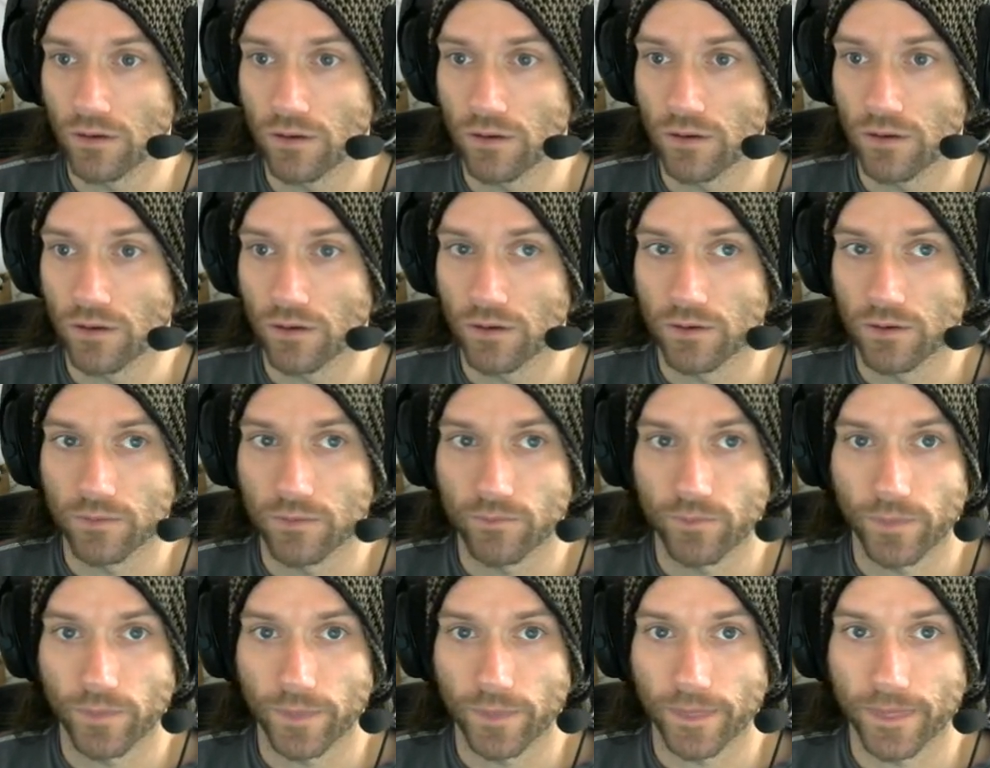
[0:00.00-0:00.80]

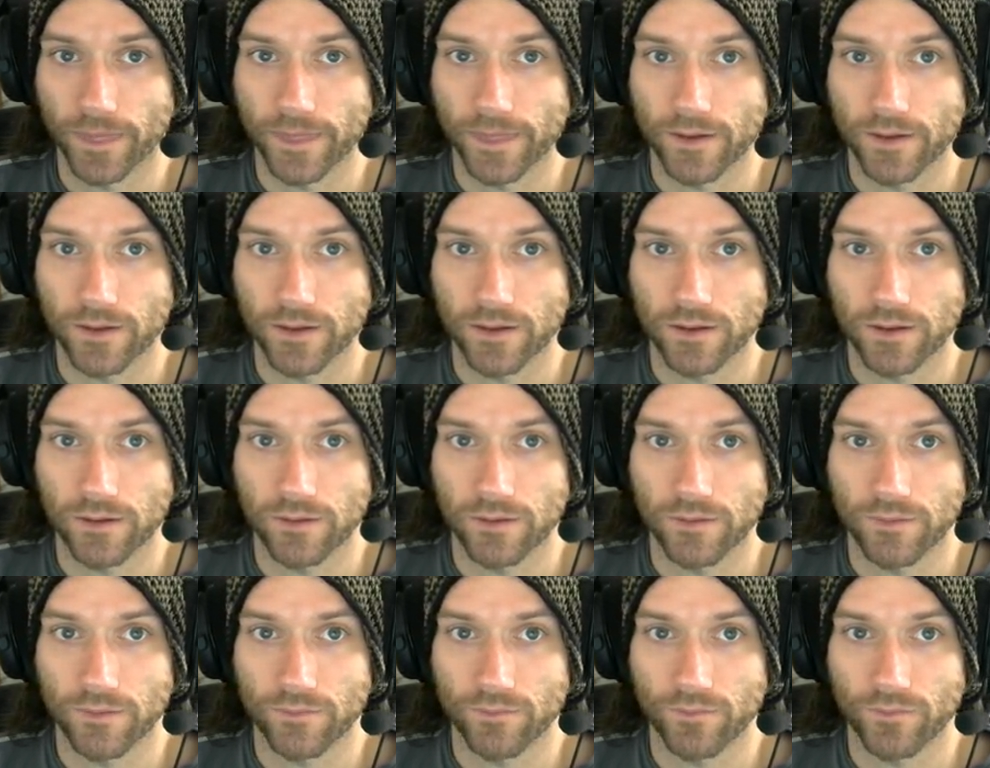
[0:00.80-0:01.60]

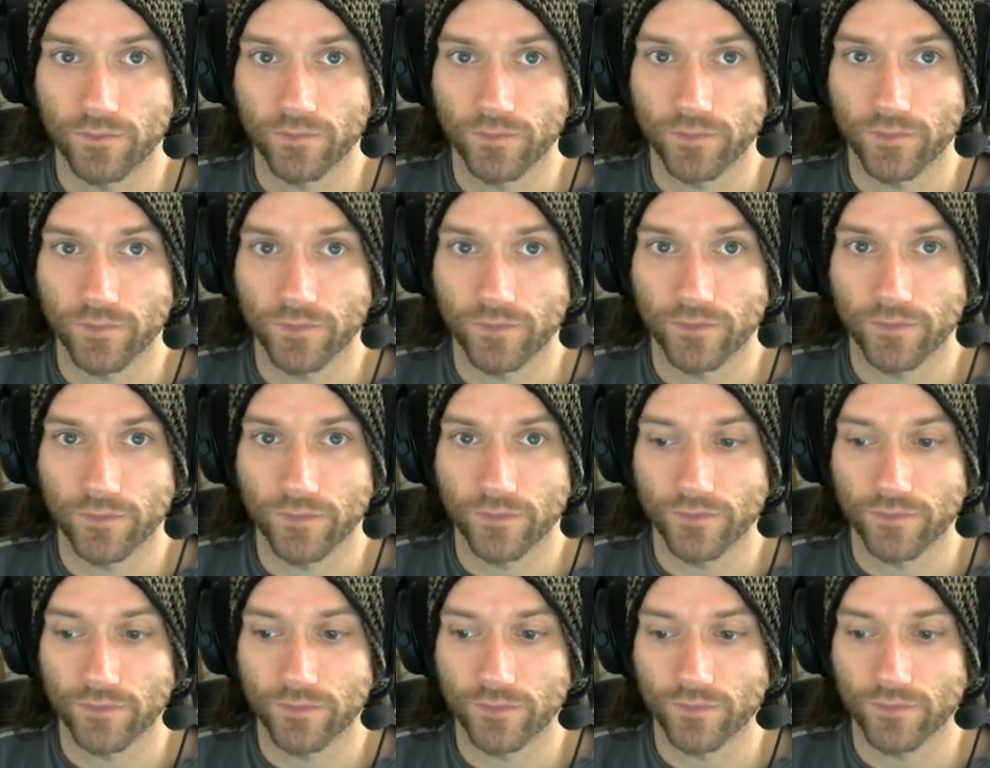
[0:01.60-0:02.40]

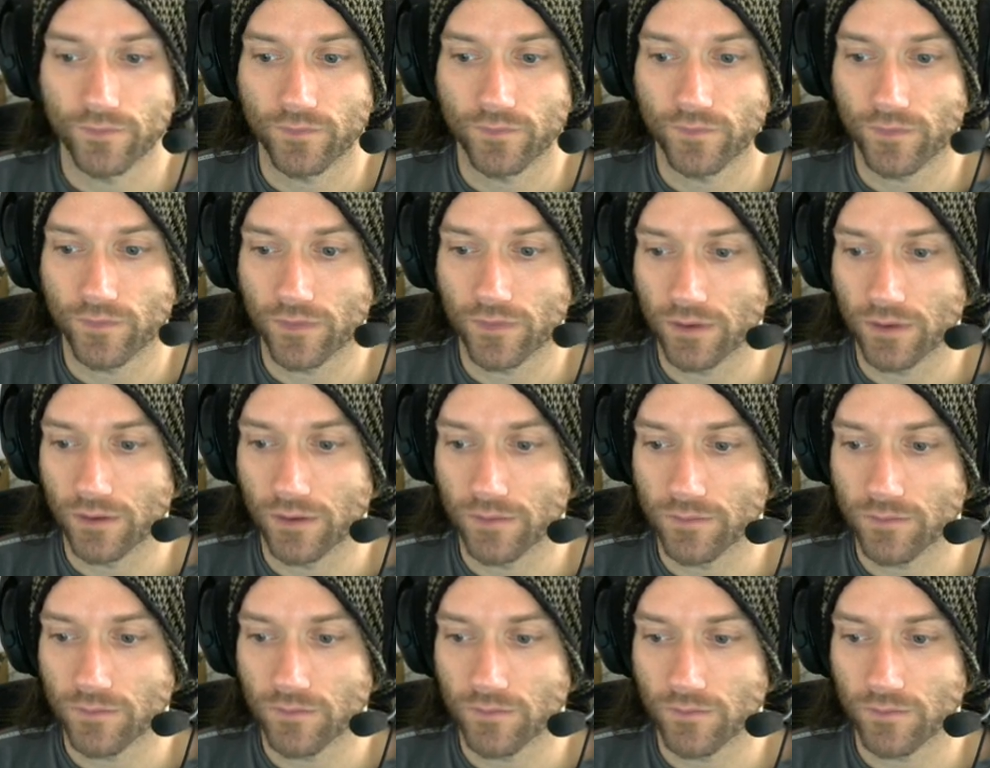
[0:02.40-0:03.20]

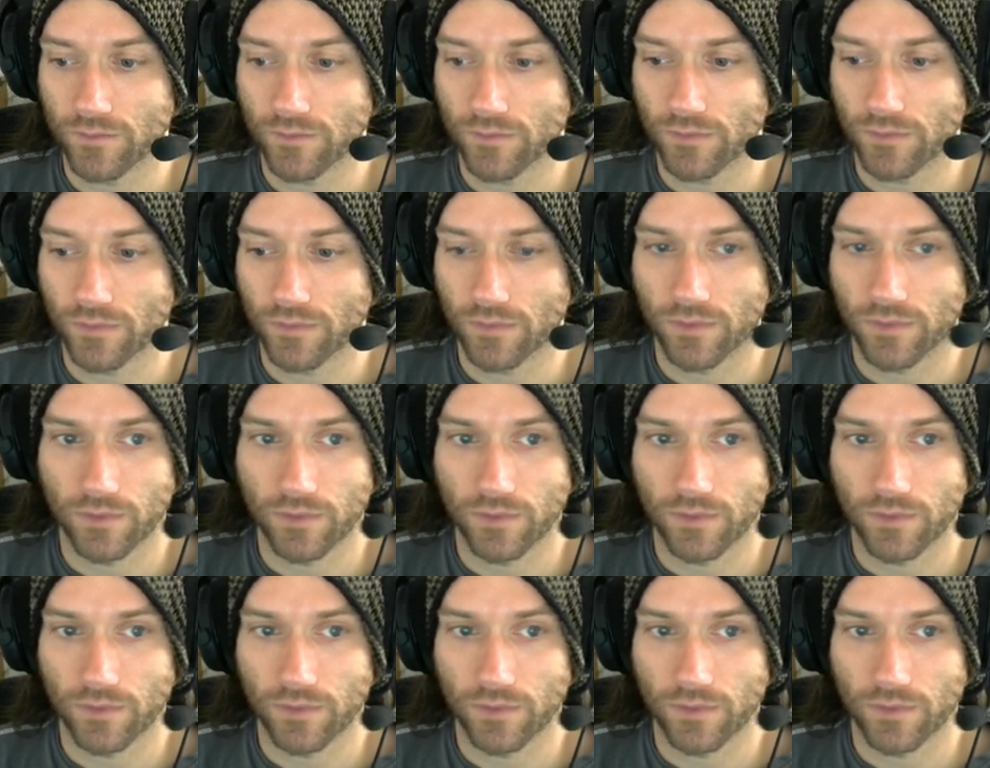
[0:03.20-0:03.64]
Nobody speaks.